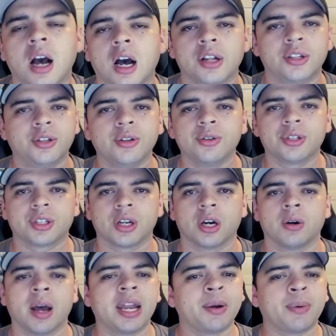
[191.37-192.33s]
do
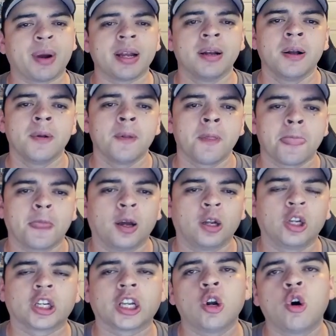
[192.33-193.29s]
so. Anyway, now
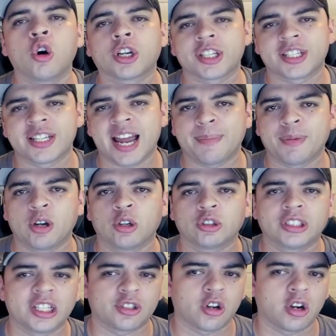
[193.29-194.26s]
looking at Orcust Nightmare
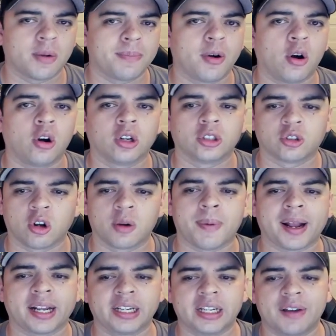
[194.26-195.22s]
LTS Tournament
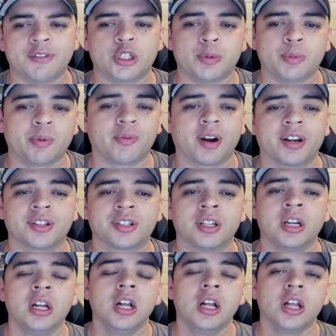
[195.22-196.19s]
Pack 11 Super Rares,
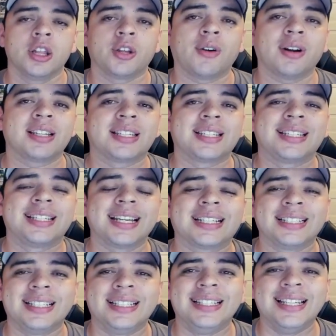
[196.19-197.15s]
they're at
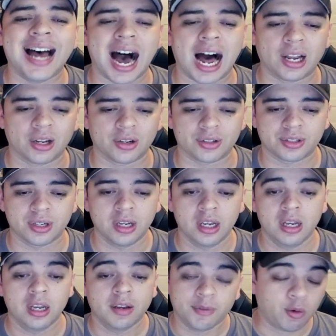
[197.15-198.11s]
$6. If
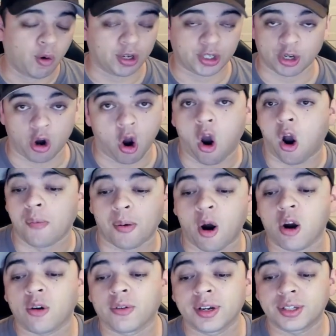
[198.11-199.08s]
you want your Harp
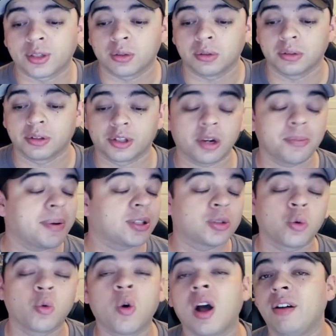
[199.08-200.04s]
Horrors, they're about
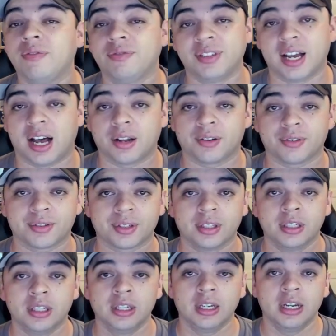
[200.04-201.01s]
$12.
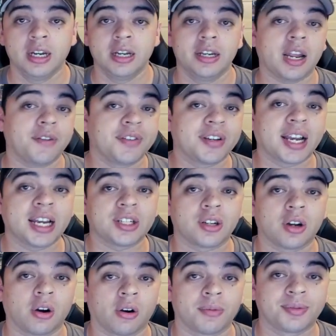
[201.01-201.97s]
Now, if you guys
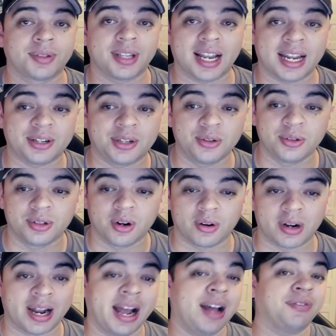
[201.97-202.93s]
are upset that you
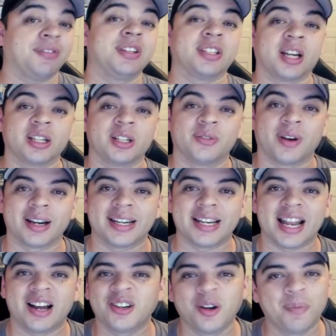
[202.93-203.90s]
don't have these on you right
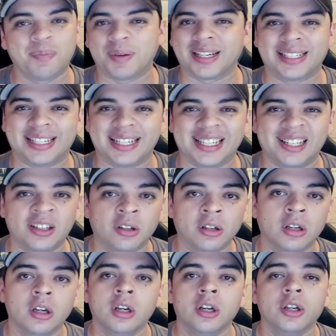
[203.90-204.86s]
now, no big deal.
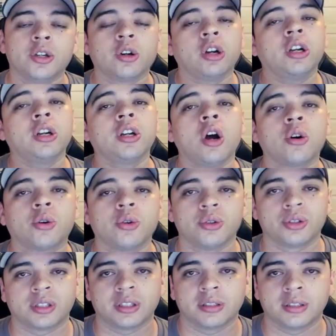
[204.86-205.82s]
You go to your
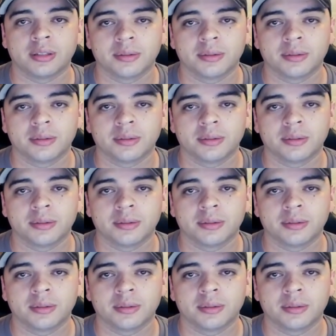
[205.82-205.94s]
locals,